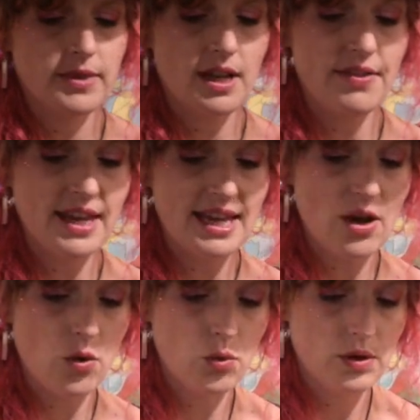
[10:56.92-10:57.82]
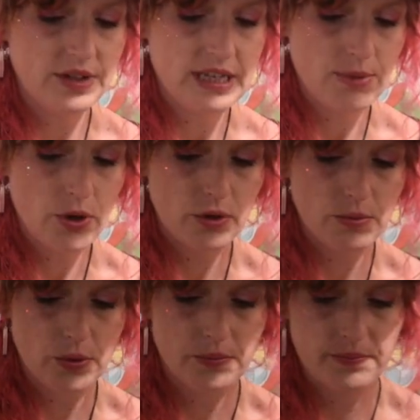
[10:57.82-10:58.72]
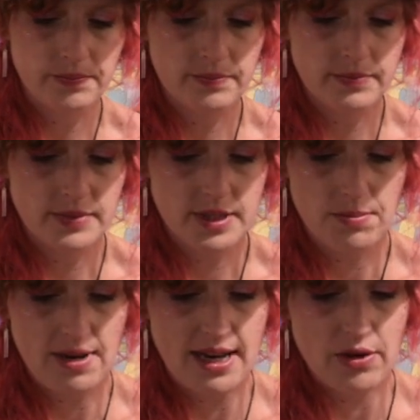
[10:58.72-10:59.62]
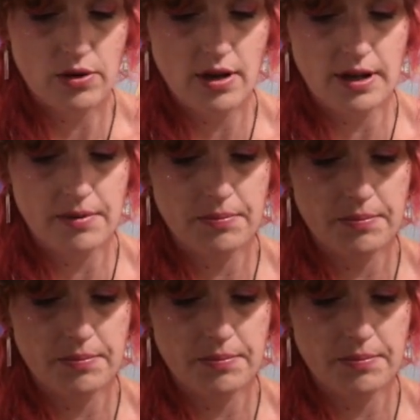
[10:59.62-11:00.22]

and then get all of these Pokemon to play online.